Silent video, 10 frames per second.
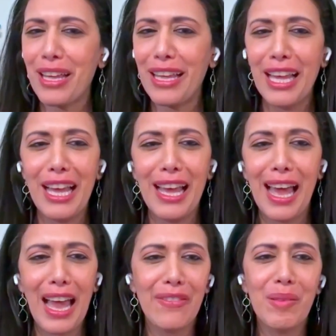that
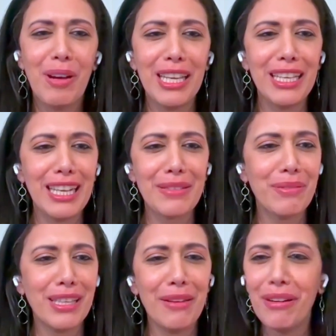everybody gets
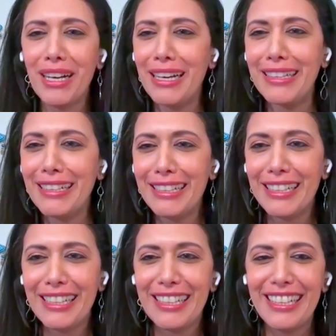what they want."
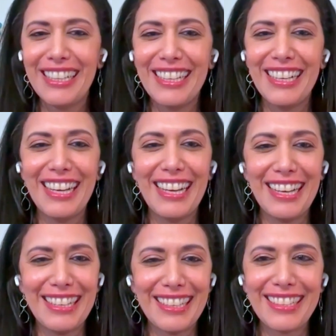
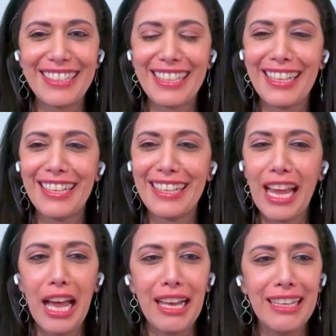And I said,
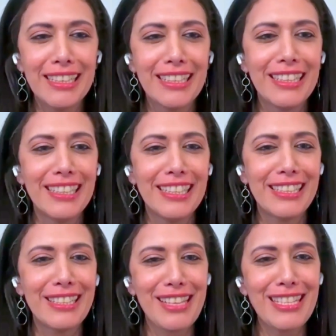"Yeah?
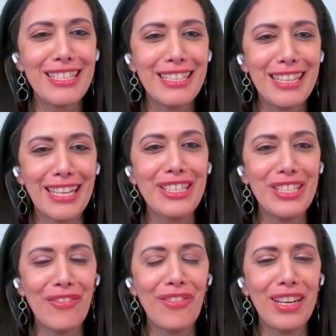So that's
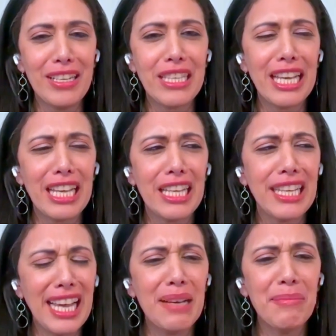different?" He's like,
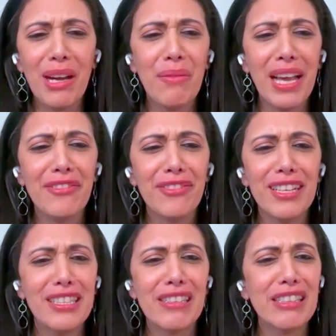"Yeah, my white
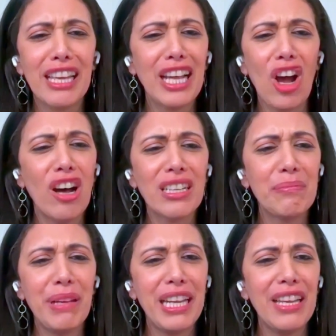friends are, like, all
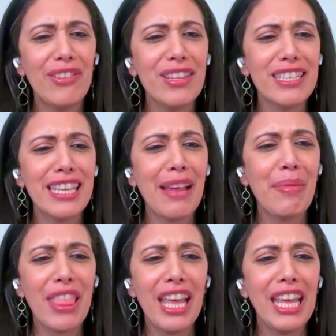competing for the same
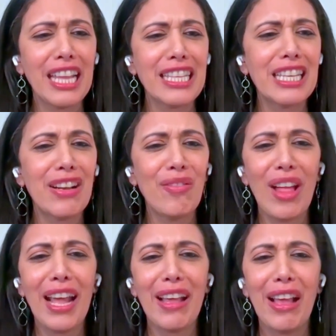thing instead of,
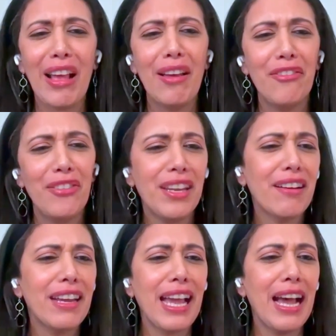like,
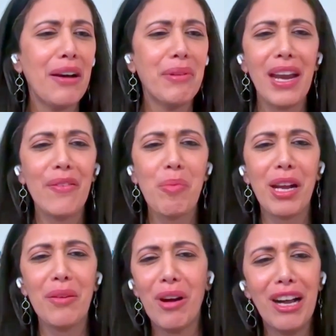figuring out what
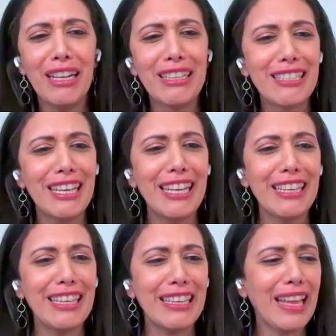everybody wants
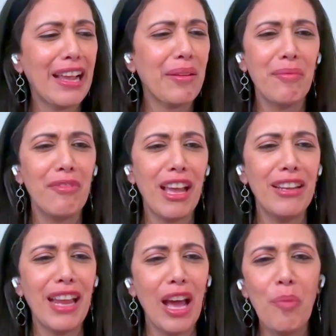and, like,
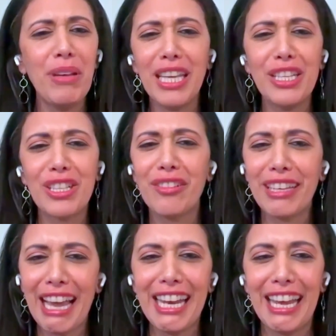and helping each other
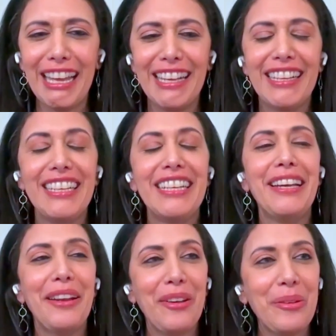get it."
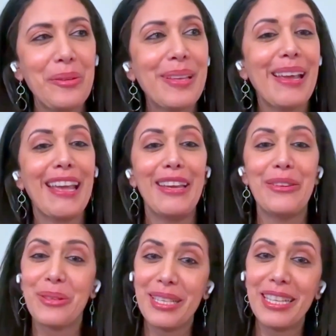And I was like, "Interesting